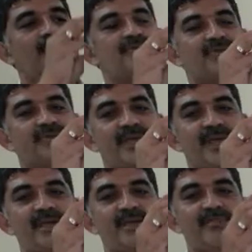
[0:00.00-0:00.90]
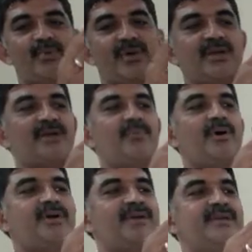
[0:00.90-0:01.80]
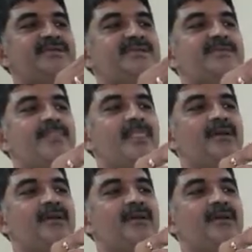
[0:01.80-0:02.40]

So second important part is